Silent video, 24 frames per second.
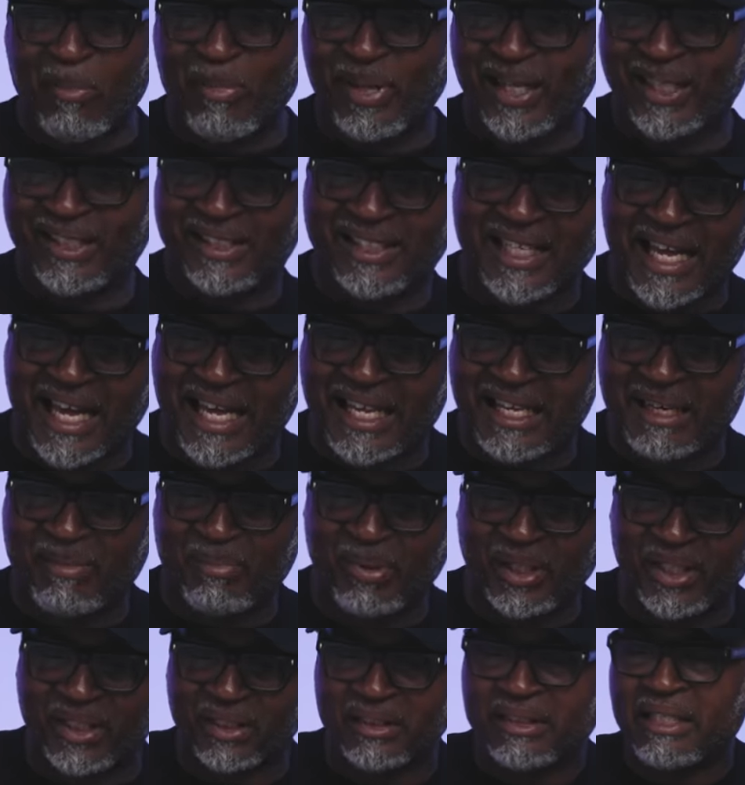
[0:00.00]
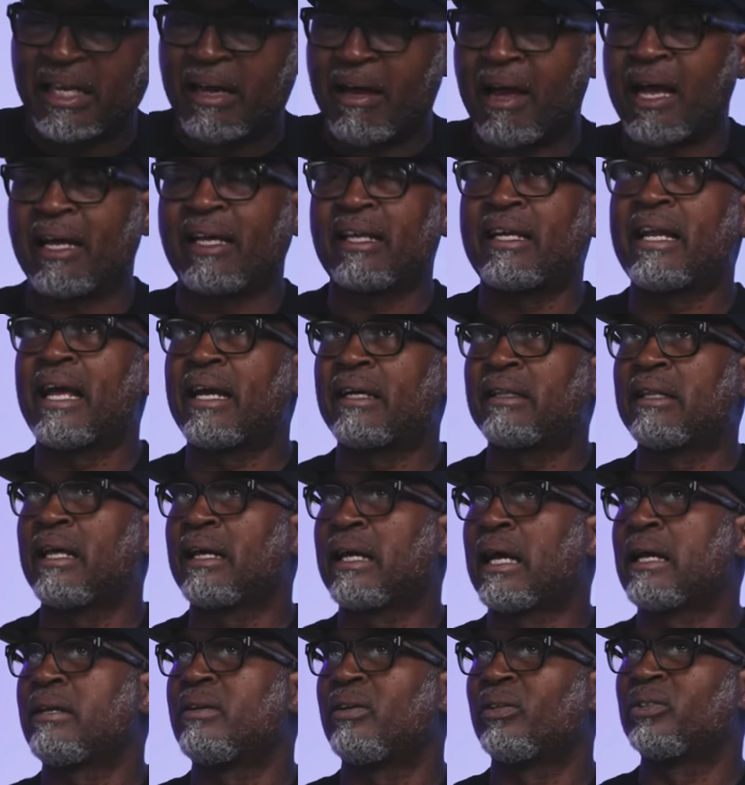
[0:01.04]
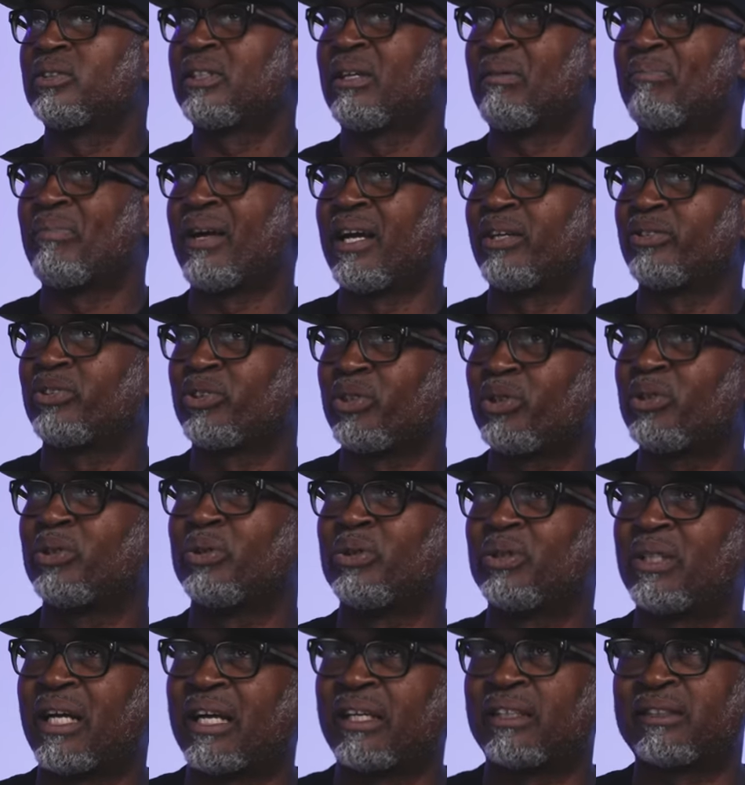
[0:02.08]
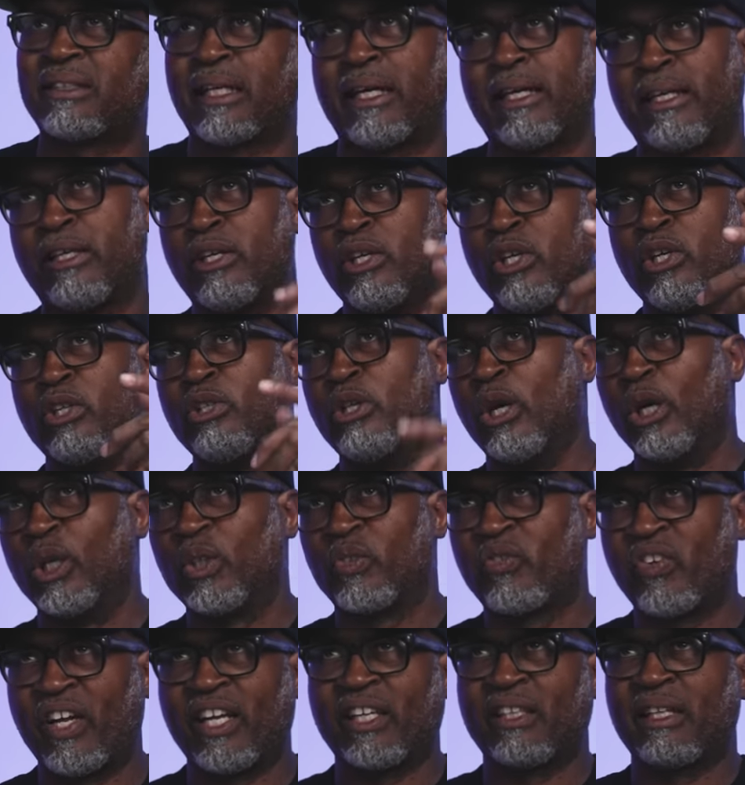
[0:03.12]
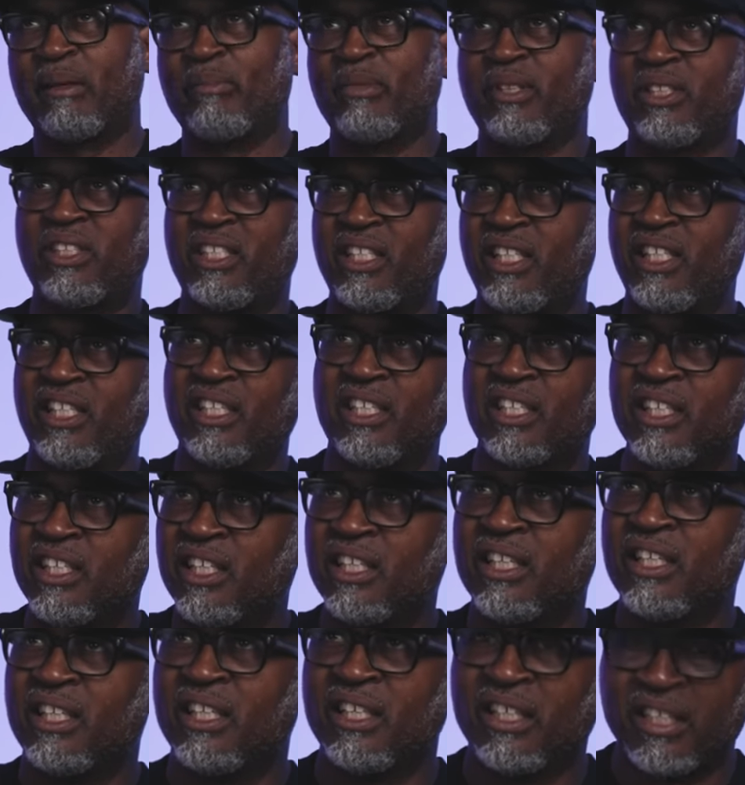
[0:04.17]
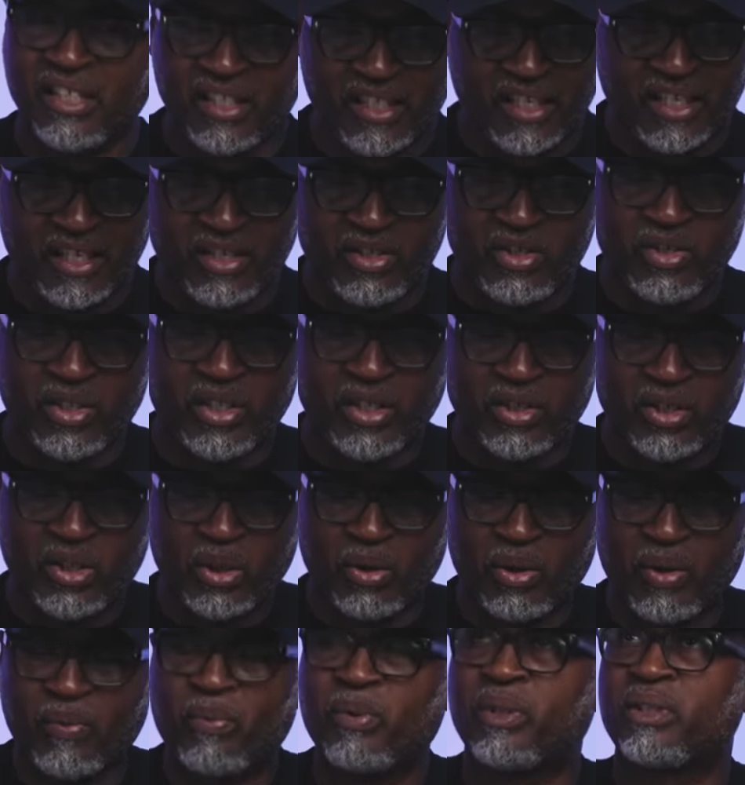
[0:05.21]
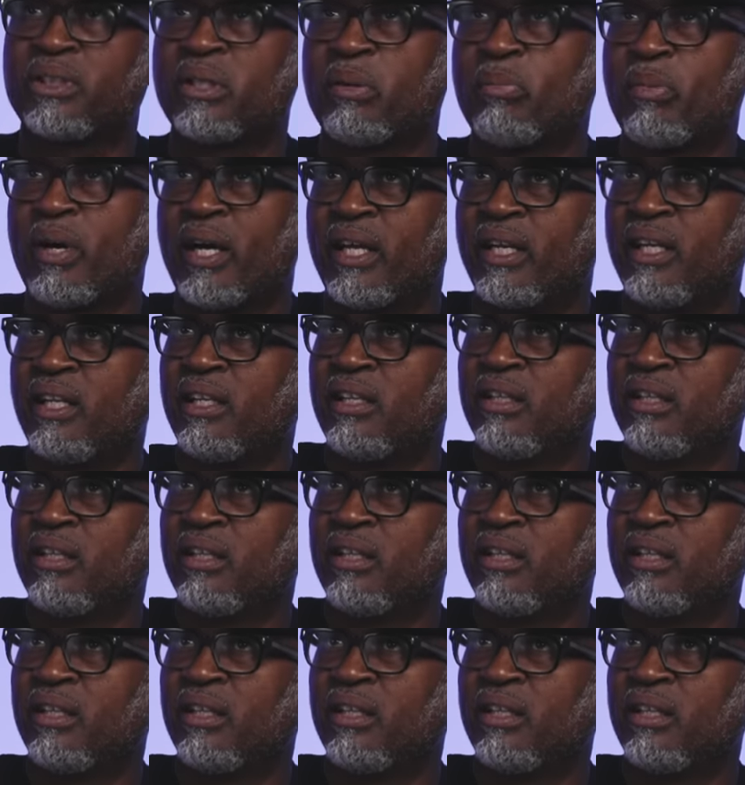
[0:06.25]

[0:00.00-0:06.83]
I'm excited because now I could act like I know something about shoes. I can right. say, those fake, let me see. Right, right. And you can do it with somebody.